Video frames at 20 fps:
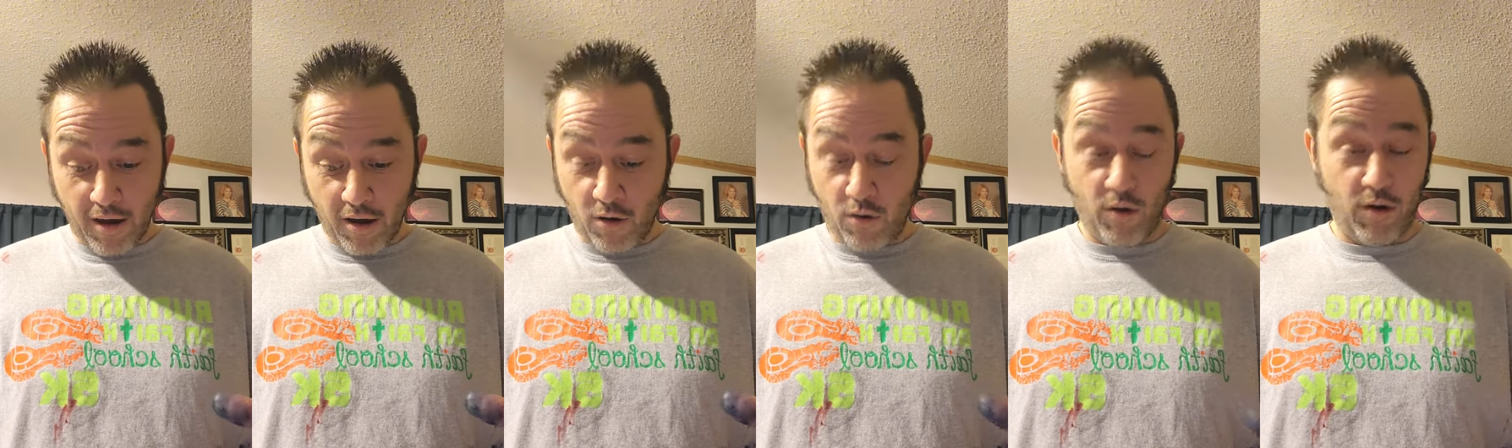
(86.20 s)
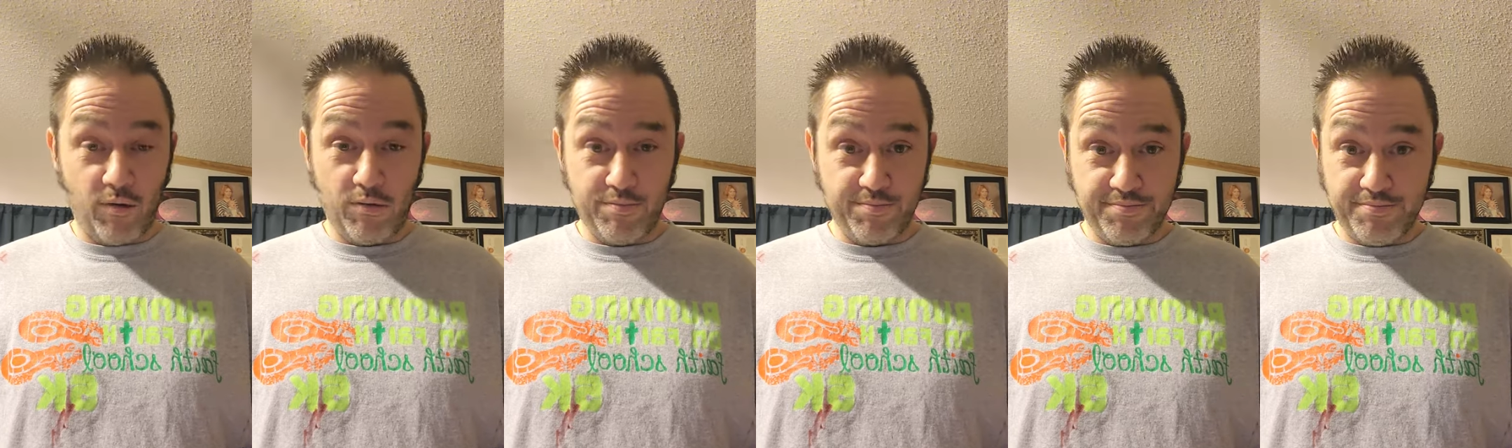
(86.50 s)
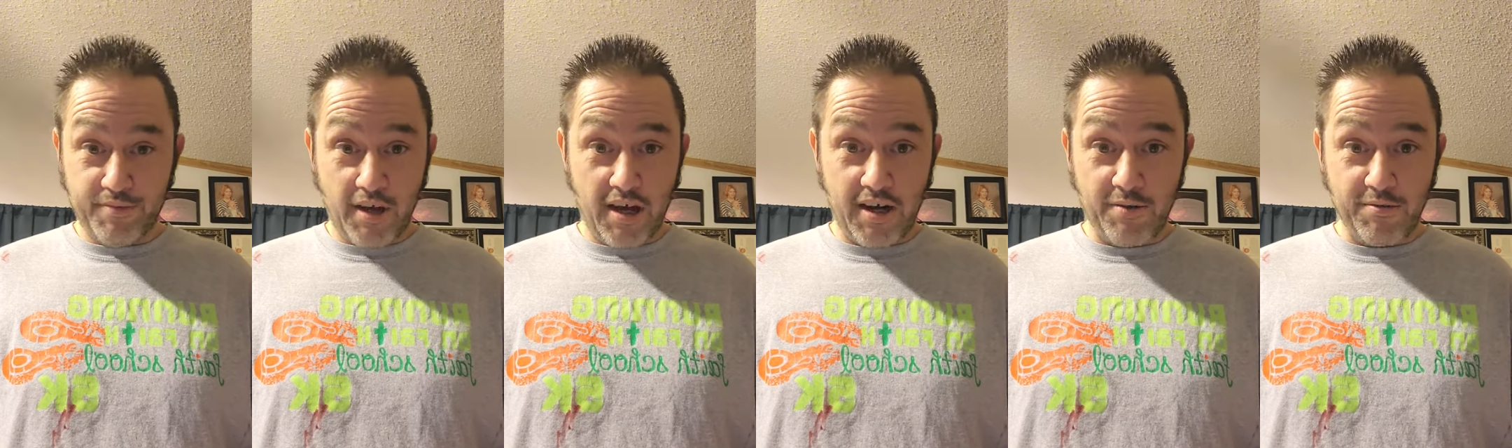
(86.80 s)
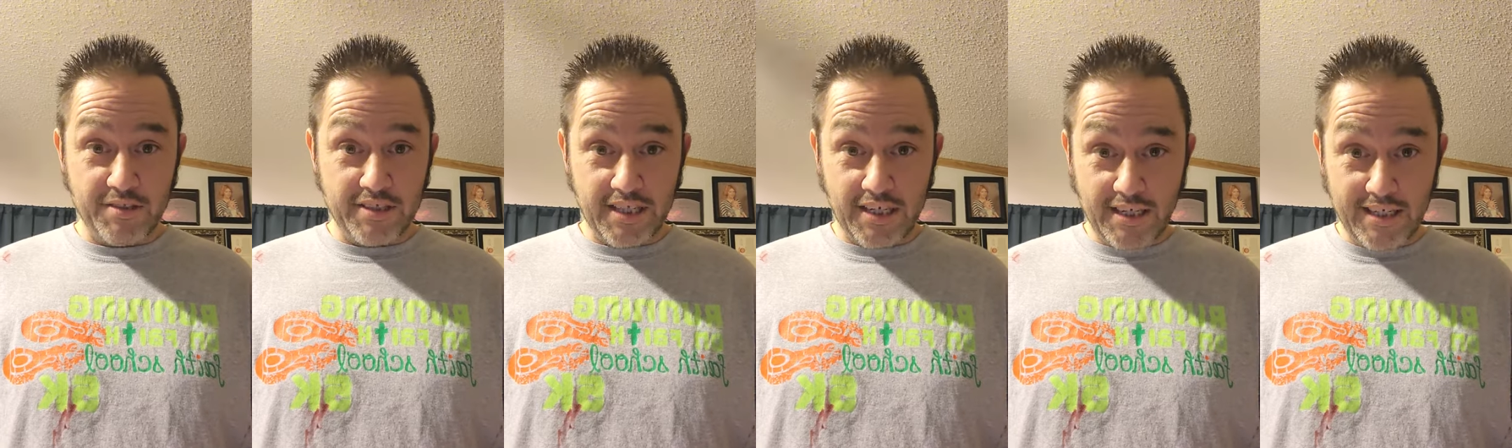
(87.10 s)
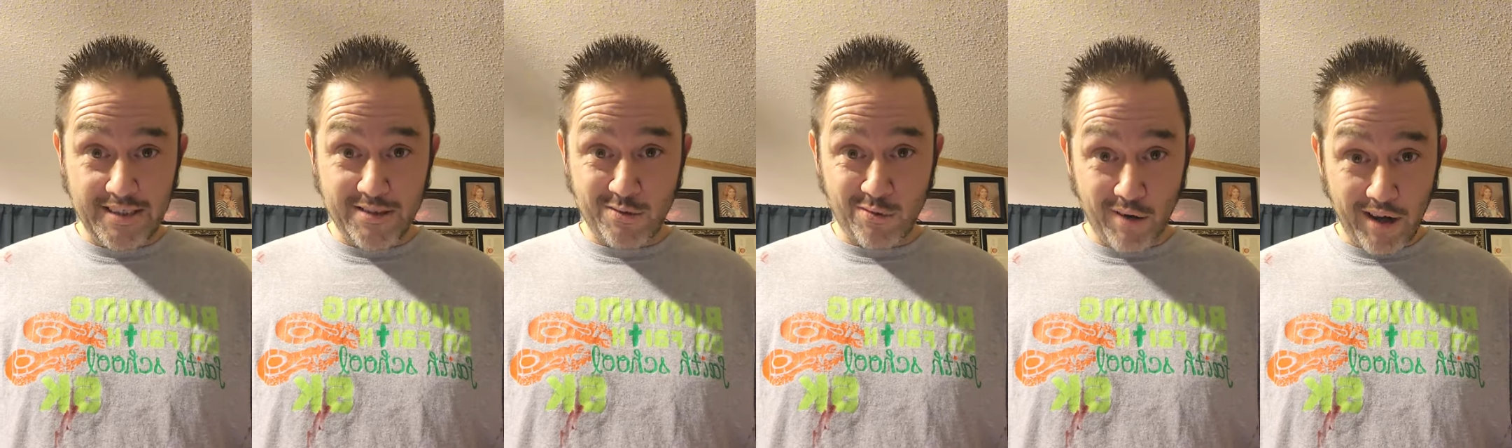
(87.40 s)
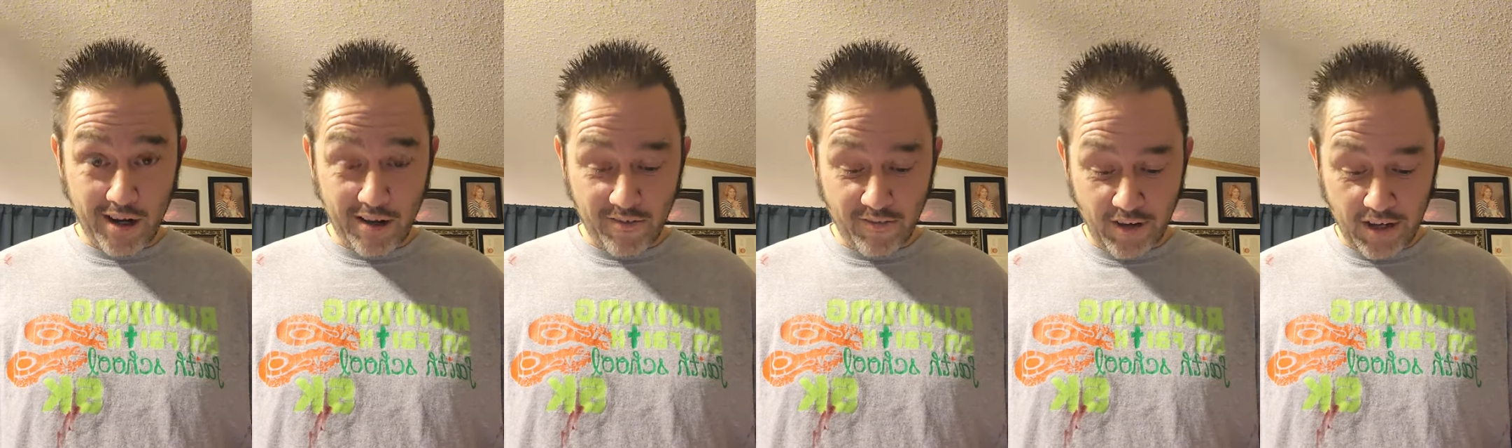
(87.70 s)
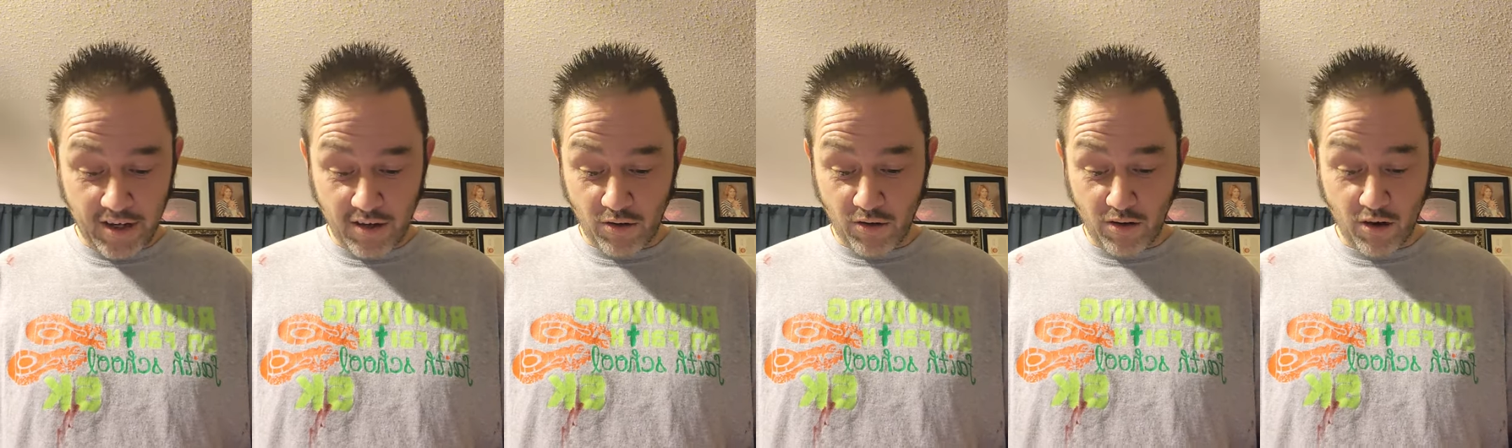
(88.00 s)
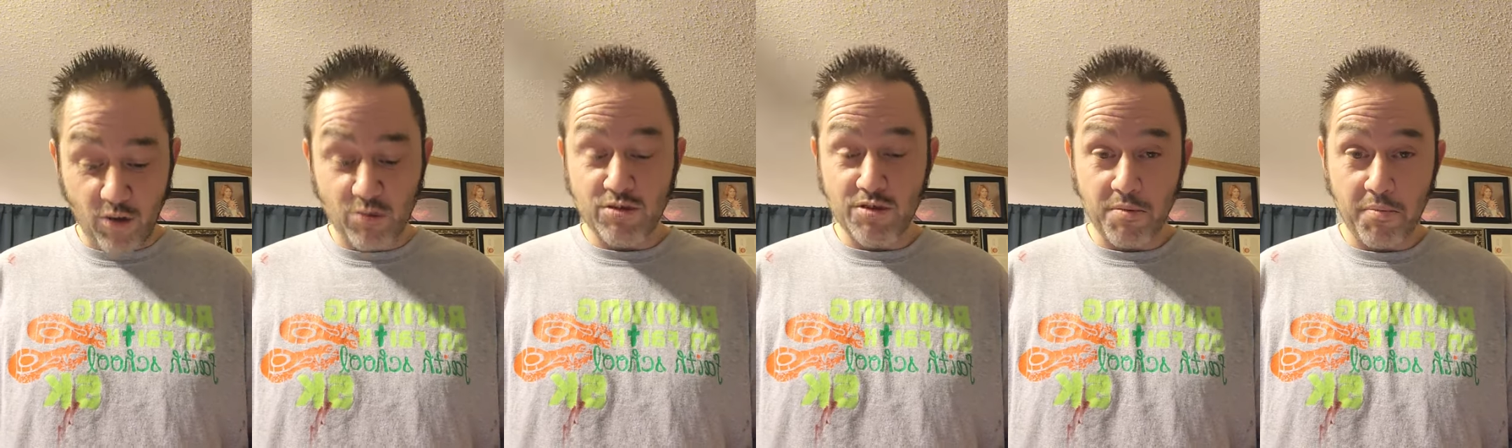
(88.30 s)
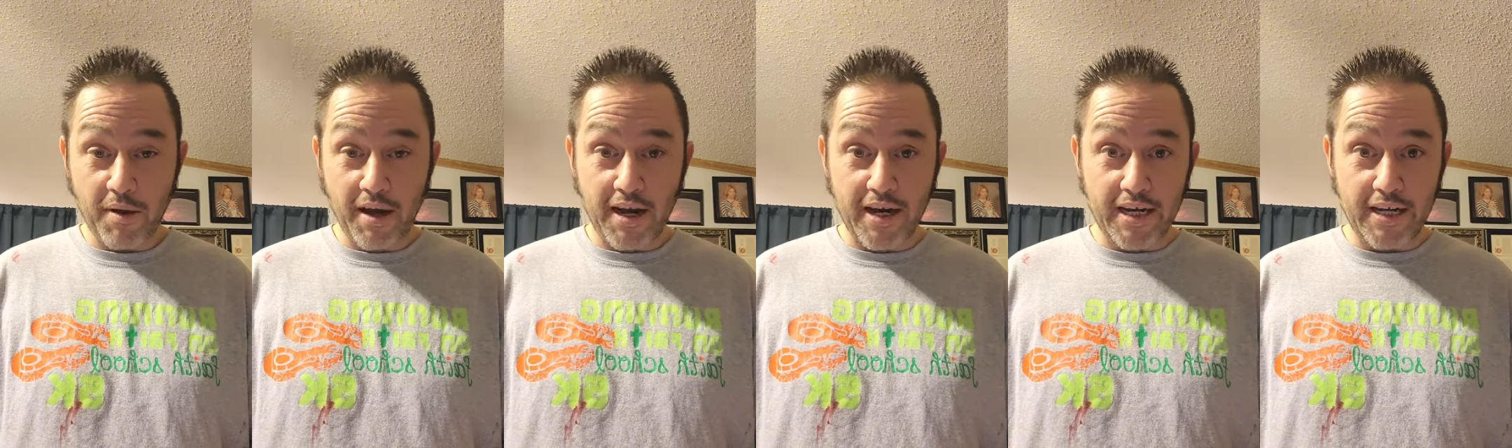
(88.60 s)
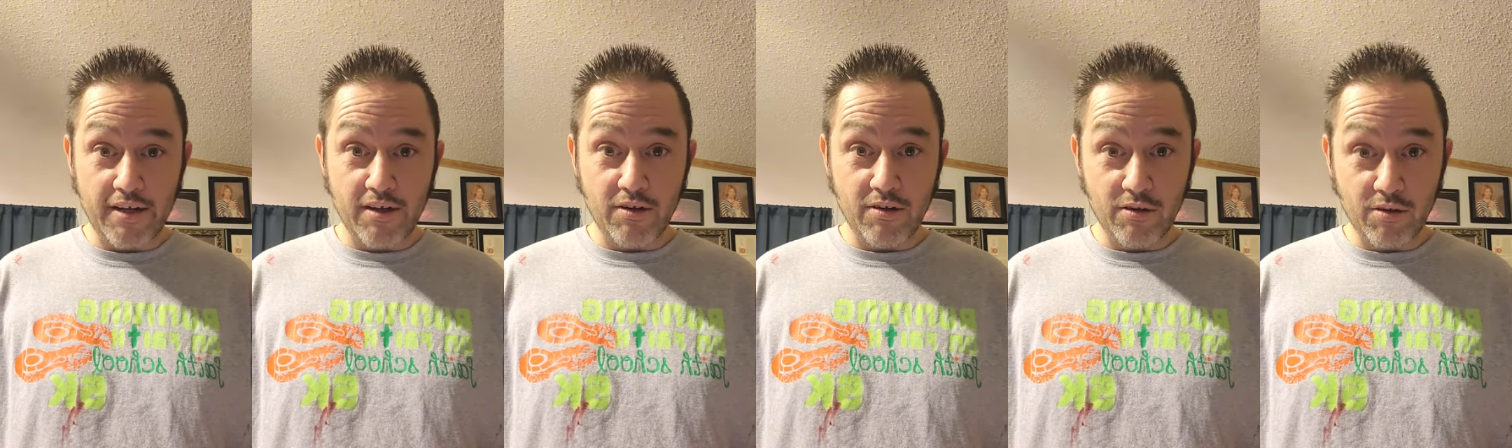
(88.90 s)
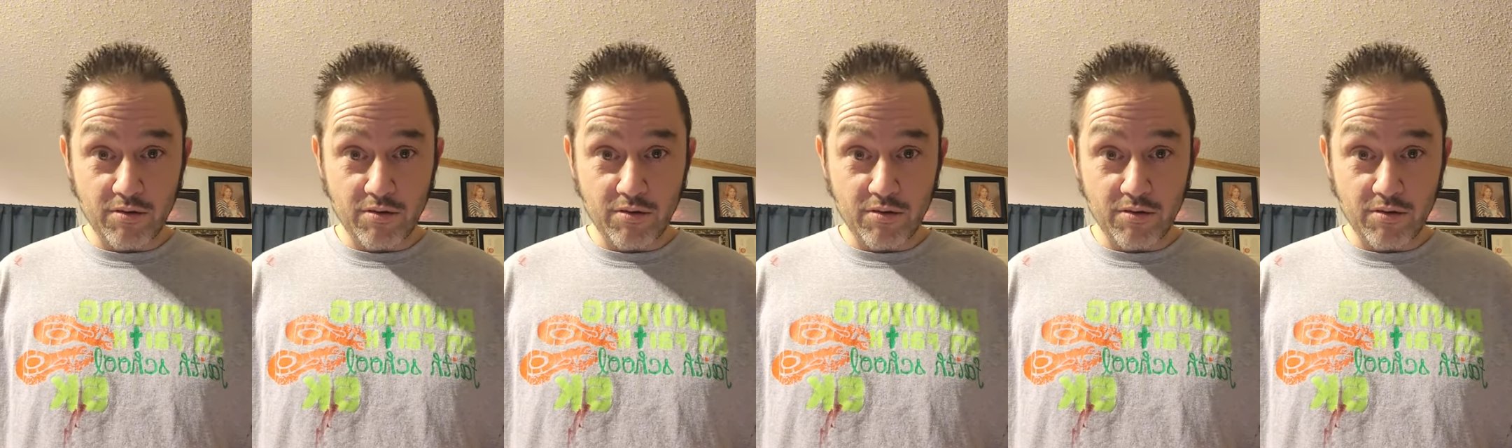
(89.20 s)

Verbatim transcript: Or thought it was at least relevant or know somebody